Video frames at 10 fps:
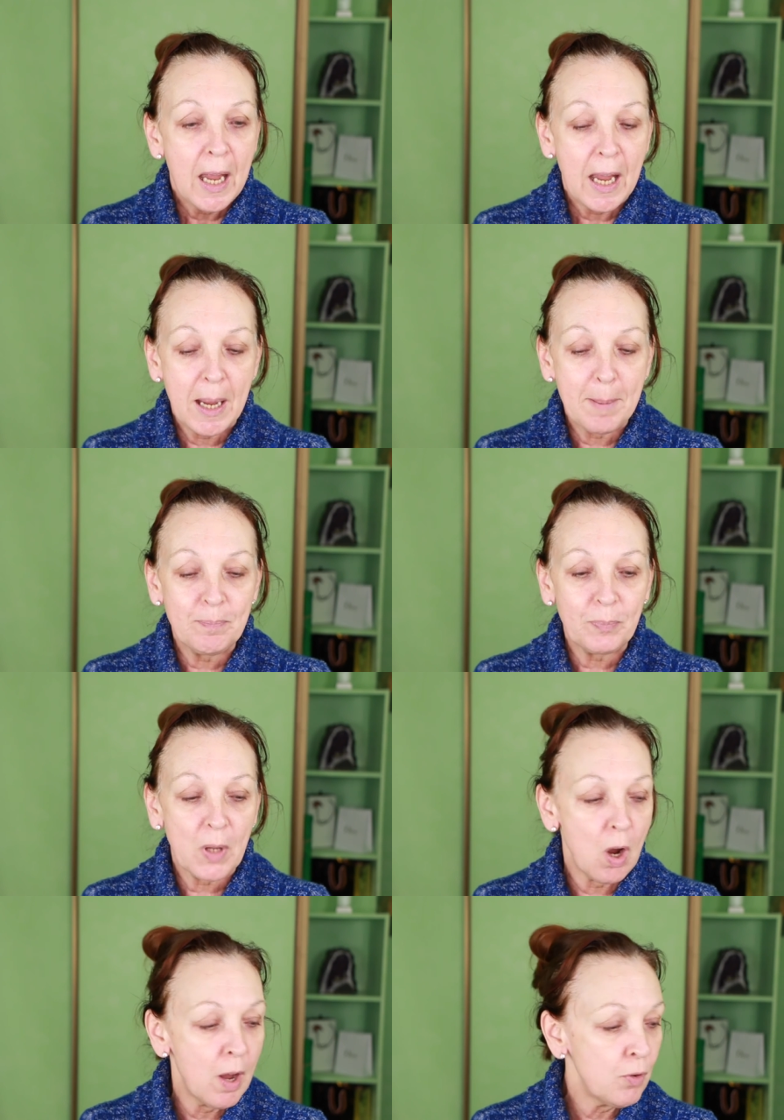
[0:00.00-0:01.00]
Um,
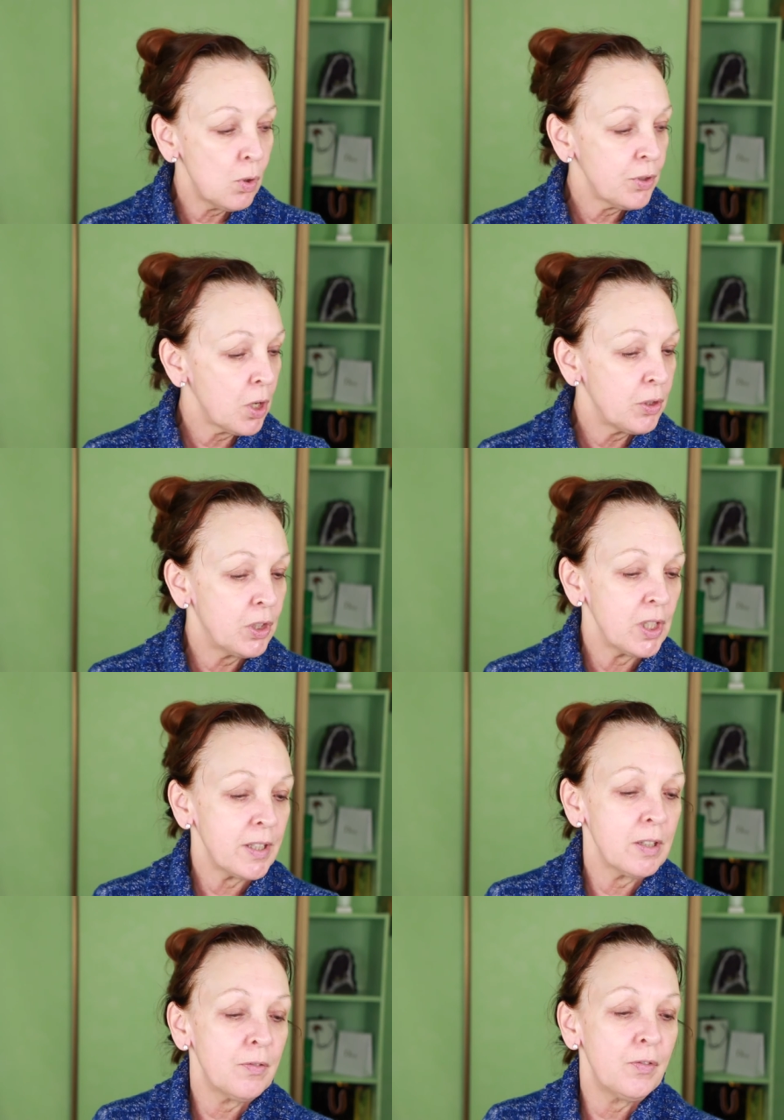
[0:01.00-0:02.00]
I've also
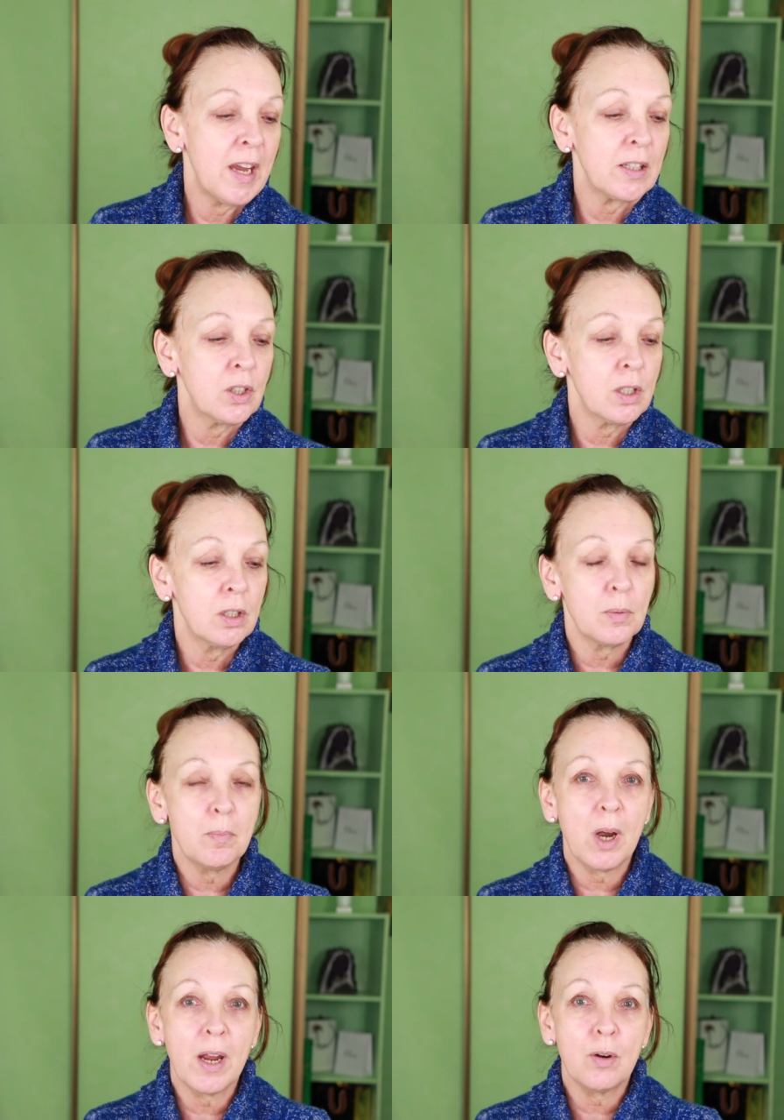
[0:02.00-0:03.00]
disinfected
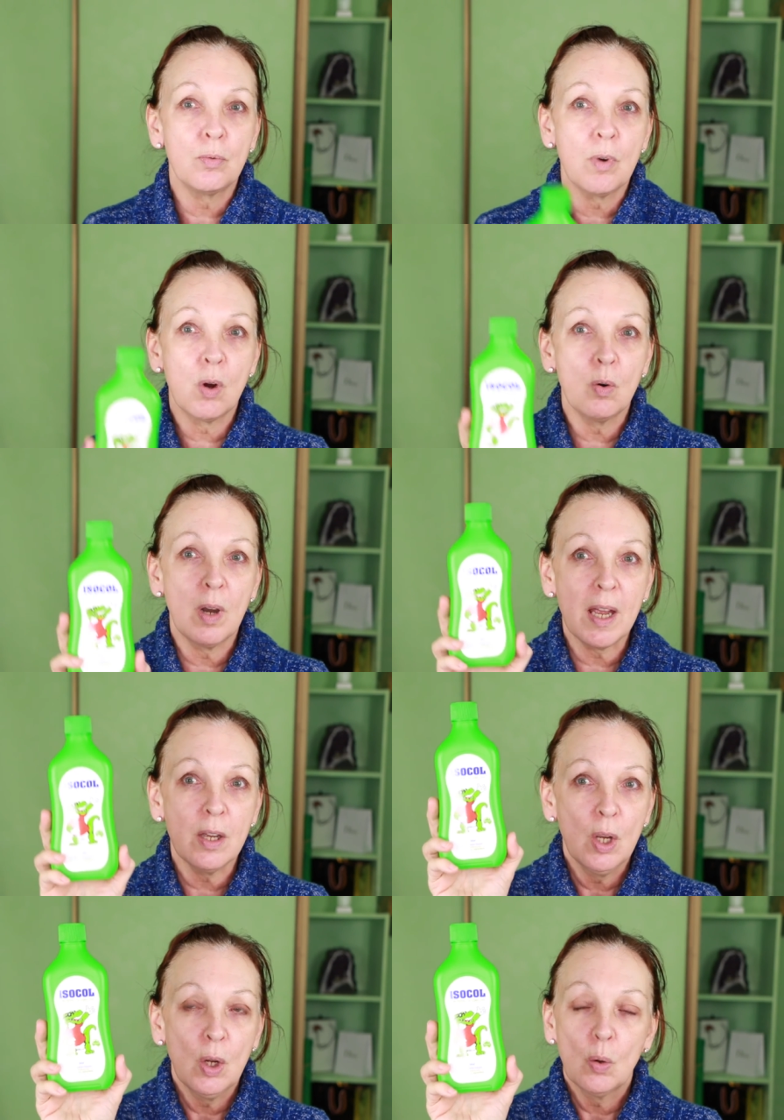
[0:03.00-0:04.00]
my
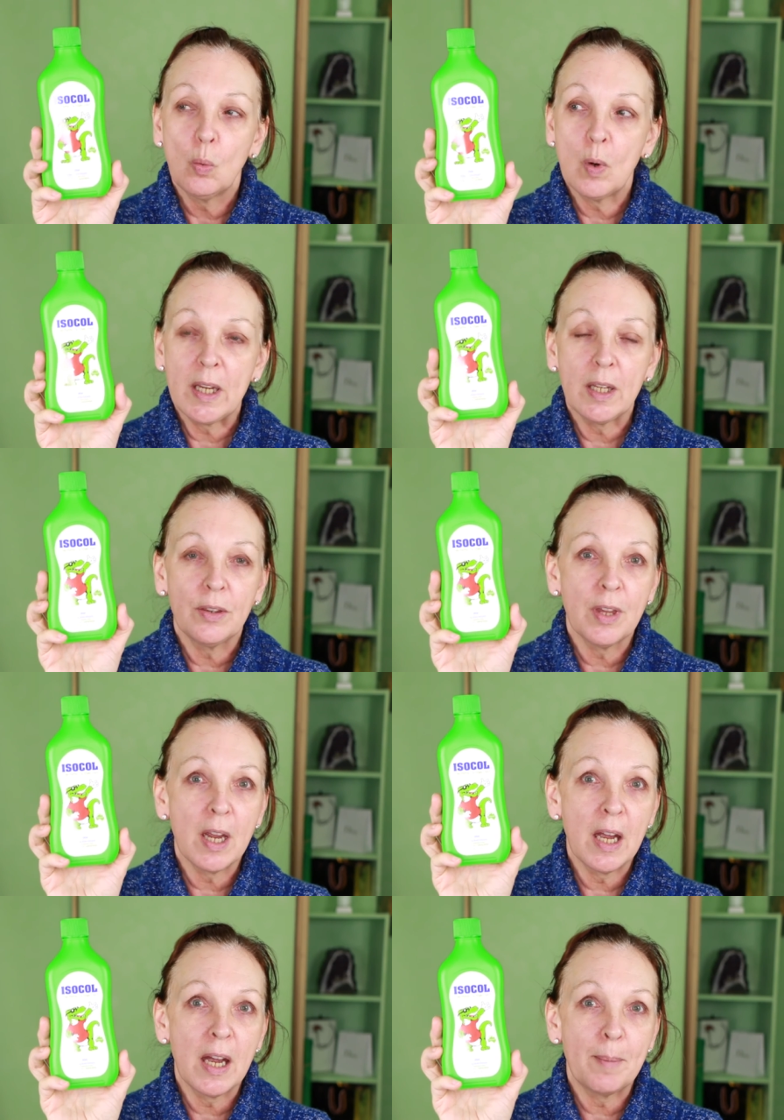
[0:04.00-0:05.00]
roller with
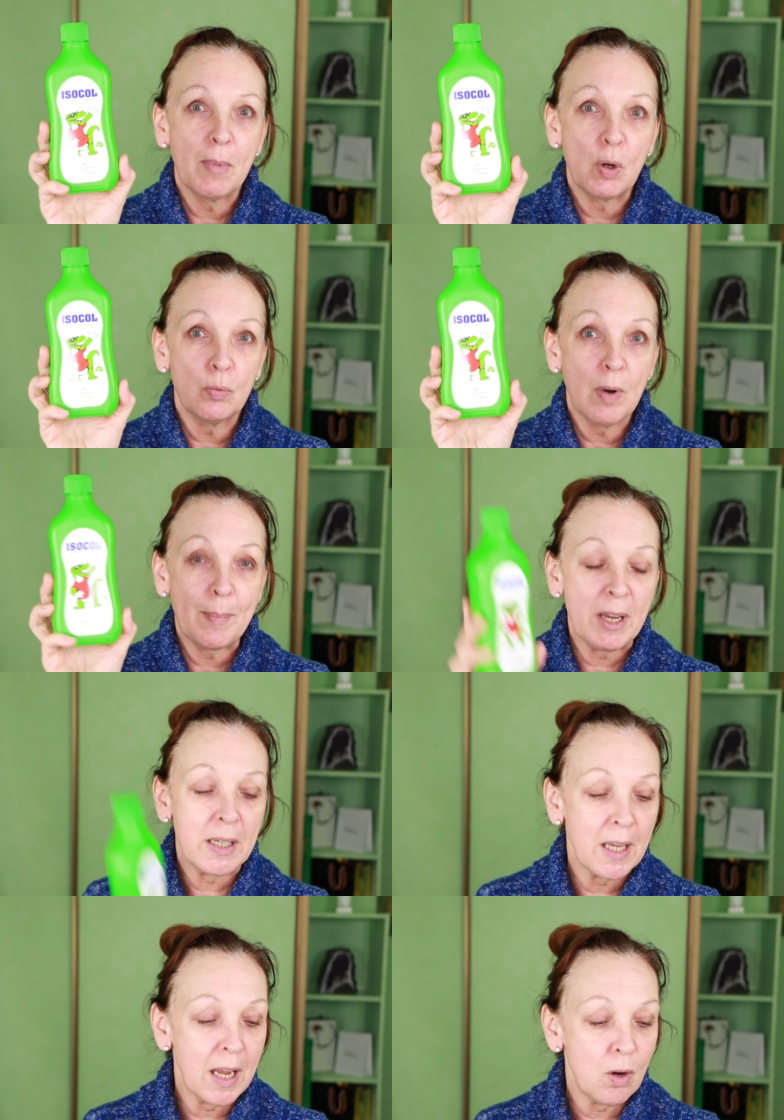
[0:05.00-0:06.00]
um,
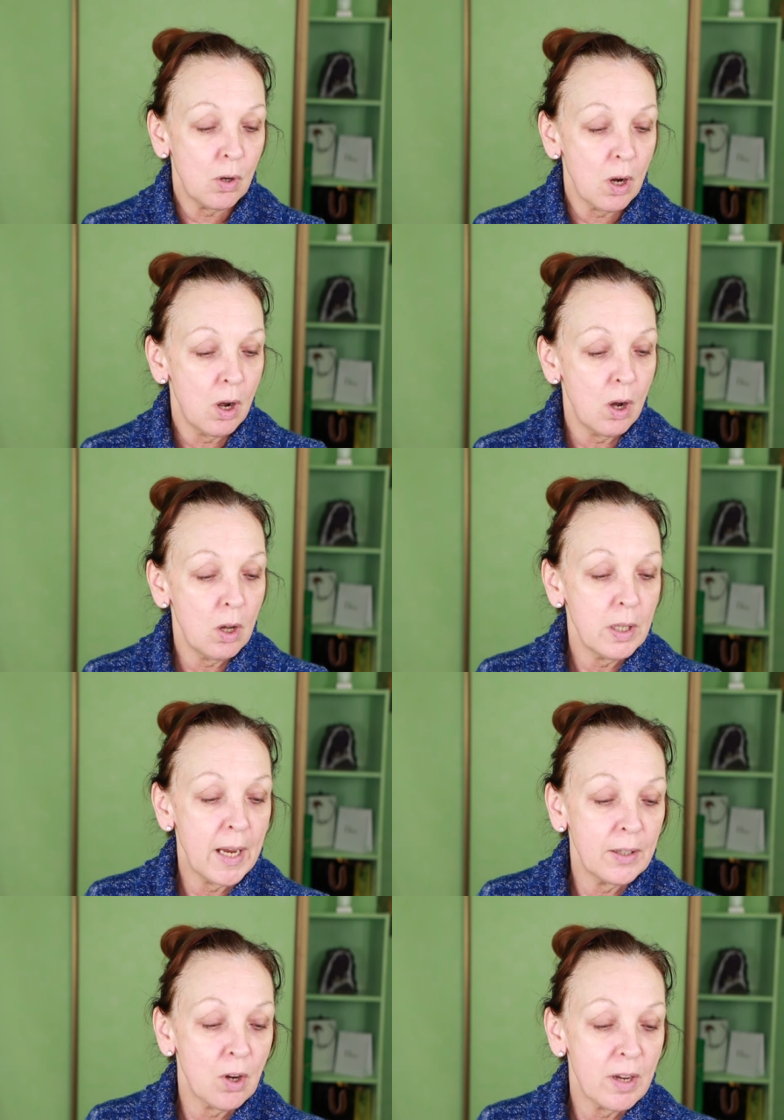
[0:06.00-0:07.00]
rubbing alcohol
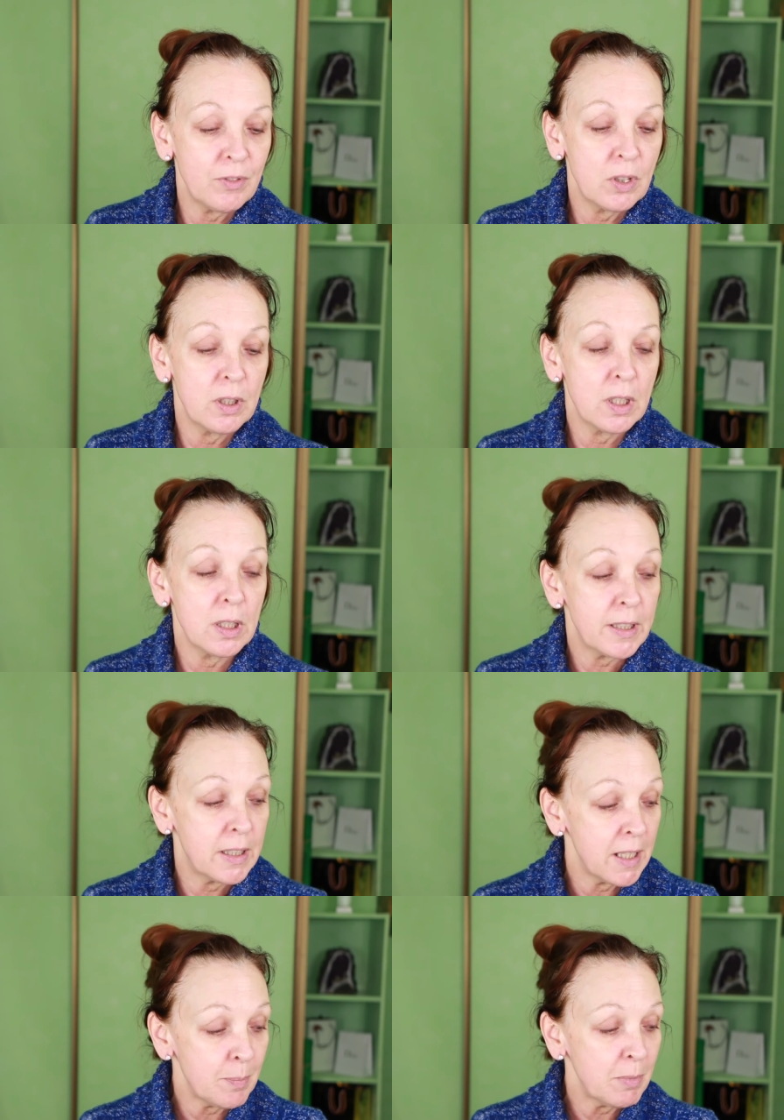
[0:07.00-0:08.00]
and I
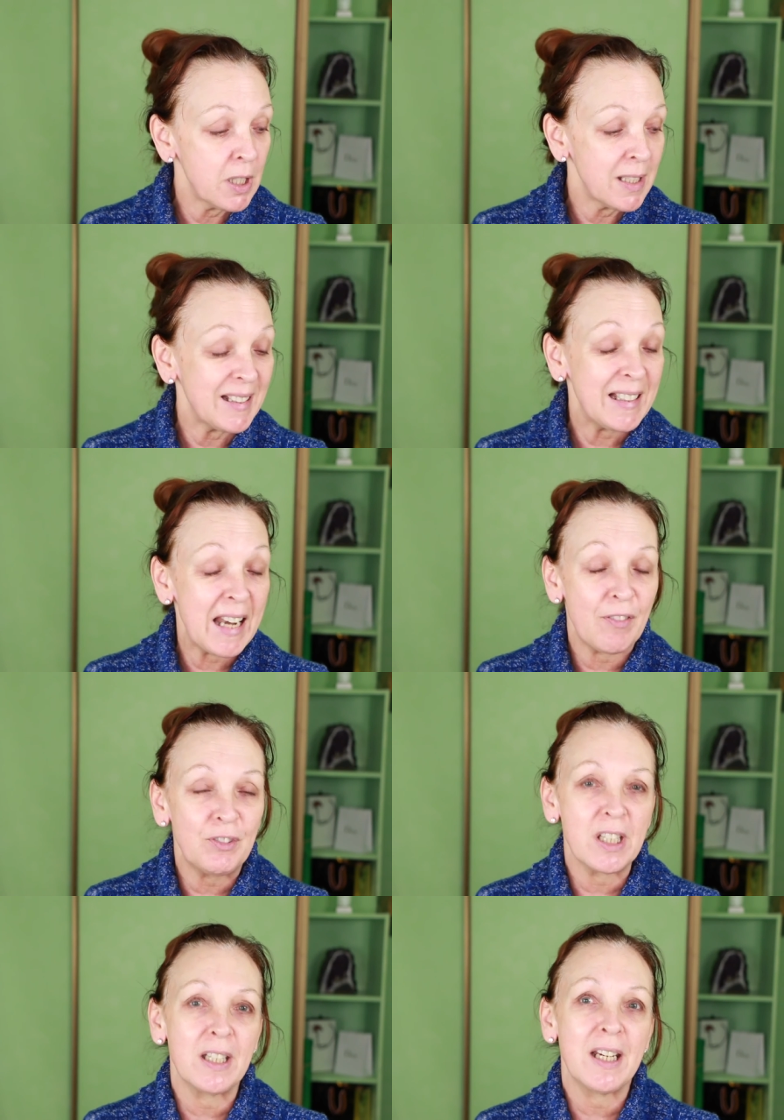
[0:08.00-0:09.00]
dipped it,
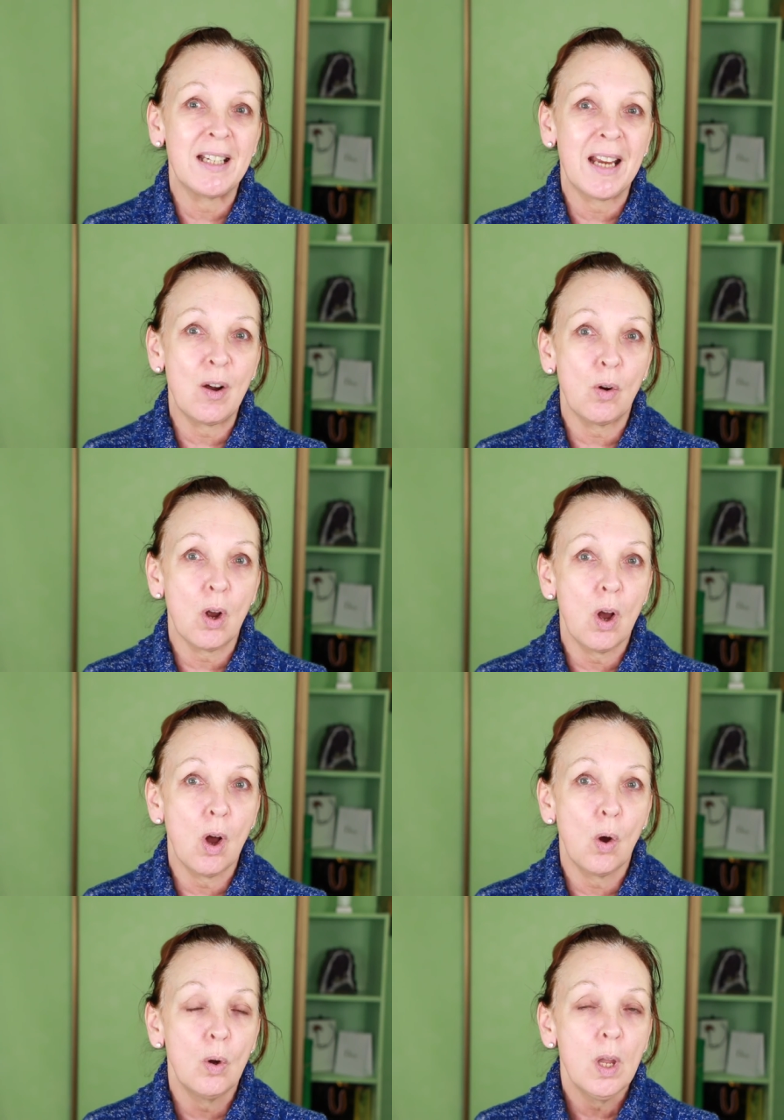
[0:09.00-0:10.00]
left it in
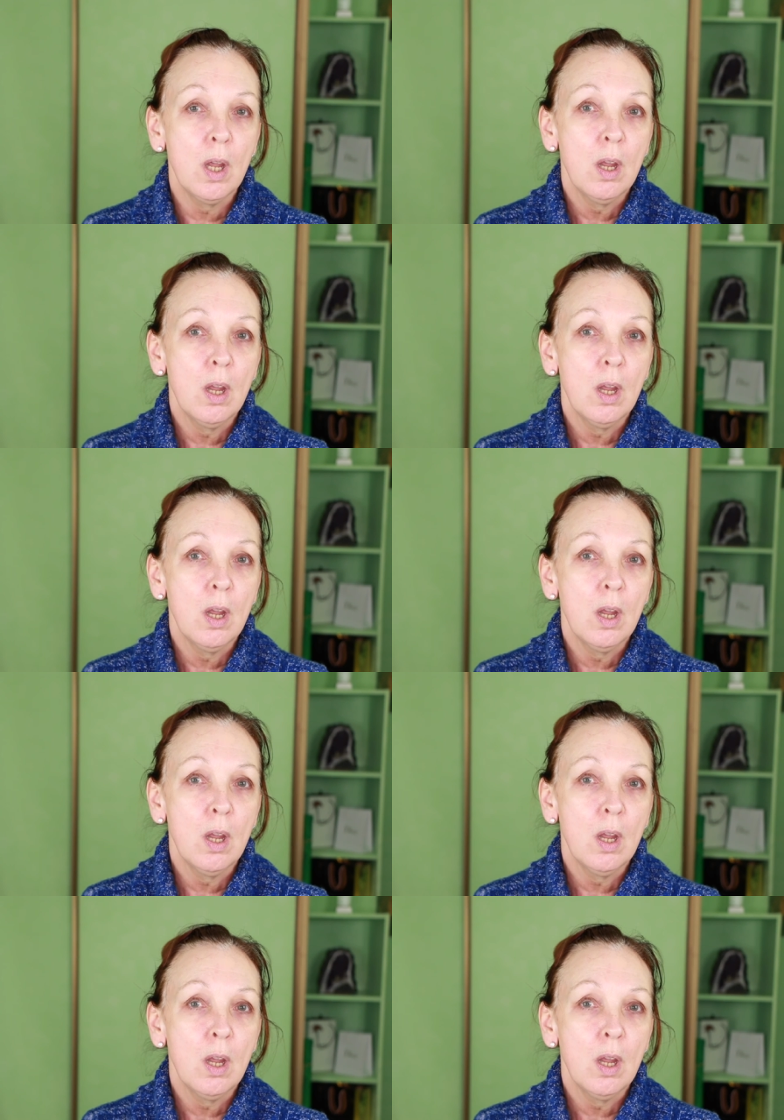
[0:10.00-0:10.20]
alcohol